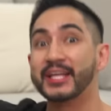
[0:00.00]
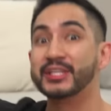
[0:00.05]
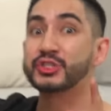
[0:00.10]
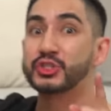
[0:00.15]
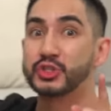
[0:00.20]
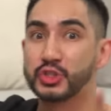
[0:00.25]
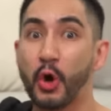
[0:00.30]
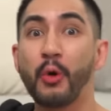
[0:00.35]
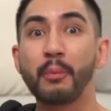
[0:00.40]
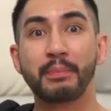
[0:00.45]
is
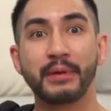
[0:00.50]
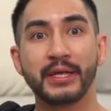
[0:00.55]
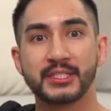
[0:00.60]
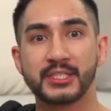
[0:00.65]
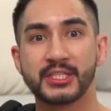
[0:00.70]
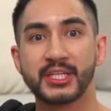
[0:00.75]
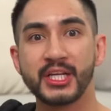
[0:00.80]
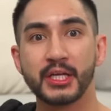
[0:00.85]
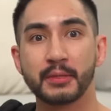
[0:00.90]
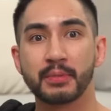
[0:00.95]
don't be
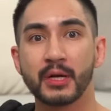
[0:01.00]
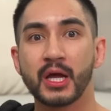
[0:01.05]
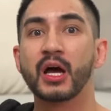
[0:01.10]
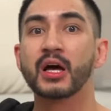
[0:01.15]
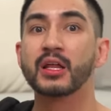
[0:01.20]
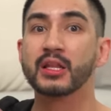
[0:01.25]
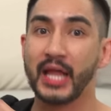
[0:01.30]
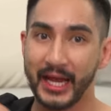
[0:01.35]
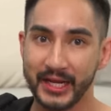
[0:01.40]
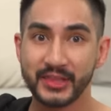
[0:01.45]
cheap
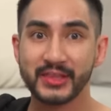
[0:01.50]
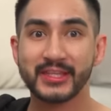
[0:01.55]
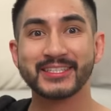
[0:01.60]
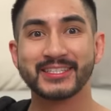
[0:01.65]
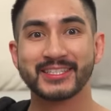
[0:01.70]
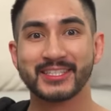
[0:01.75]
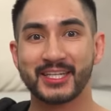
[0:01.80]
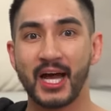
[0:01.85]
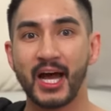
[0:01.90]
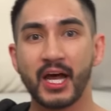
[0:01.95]
like
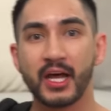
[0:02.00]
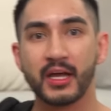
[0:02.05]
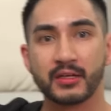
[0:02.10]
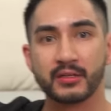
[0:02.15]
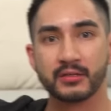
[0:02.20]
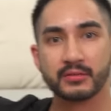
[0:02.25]
this guy.